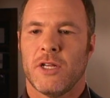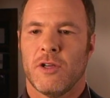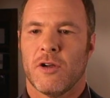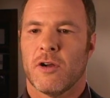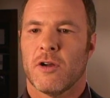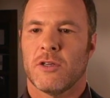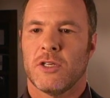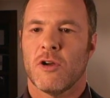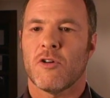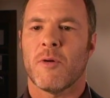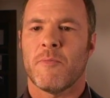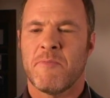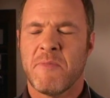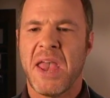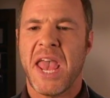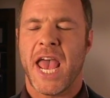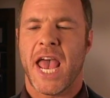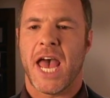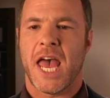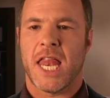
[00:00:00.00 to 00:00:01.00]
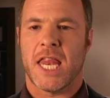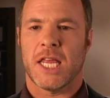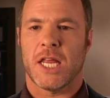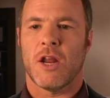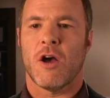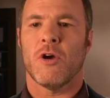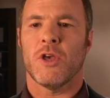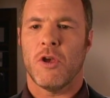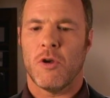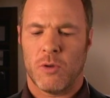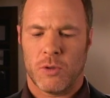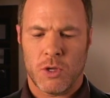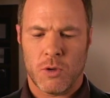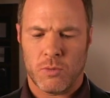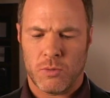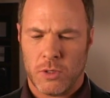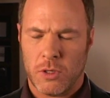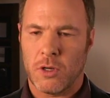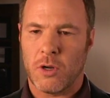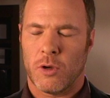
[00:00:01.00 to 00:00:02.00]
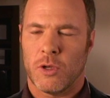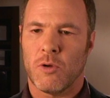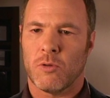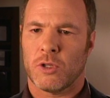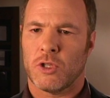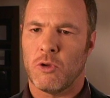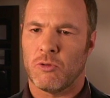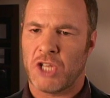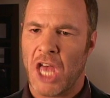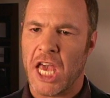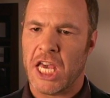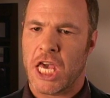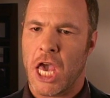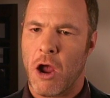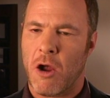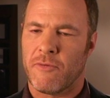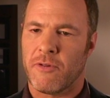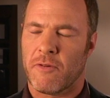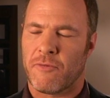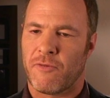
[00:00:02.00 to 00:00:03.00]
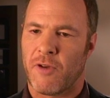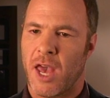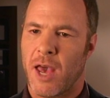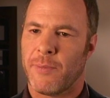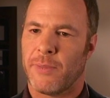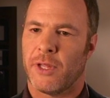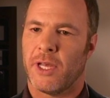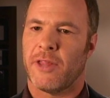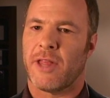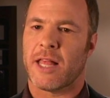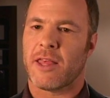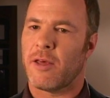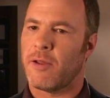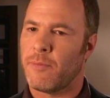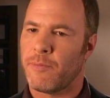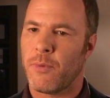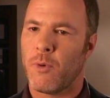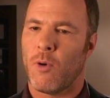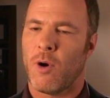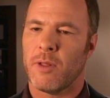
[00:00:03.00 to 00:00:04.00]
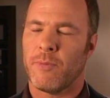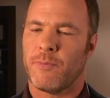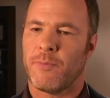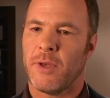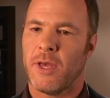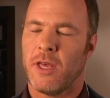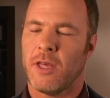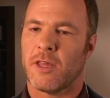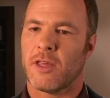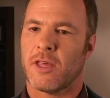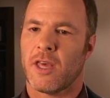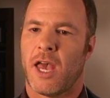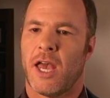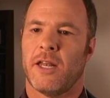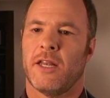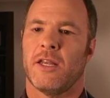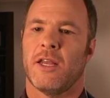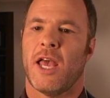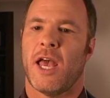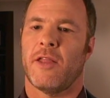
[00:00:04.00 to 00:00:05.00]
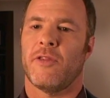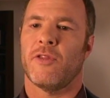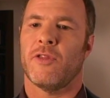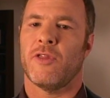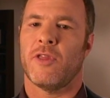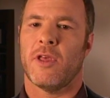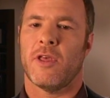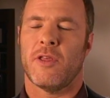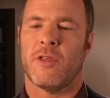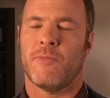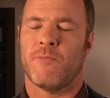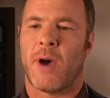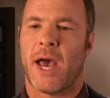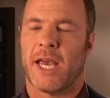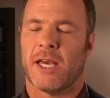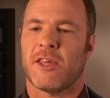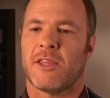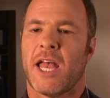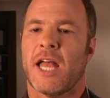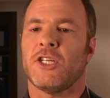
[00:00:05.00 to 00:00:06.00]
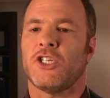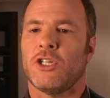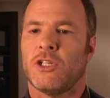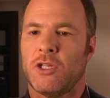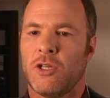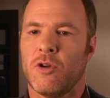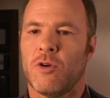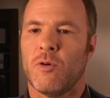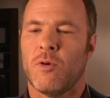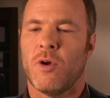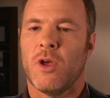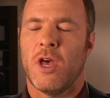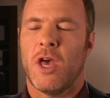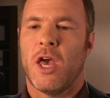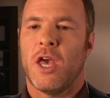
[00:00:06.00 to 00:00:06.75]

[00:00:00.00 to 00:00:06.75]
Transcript: You're a man. You take care of your family. That's an important piece, and by extension, you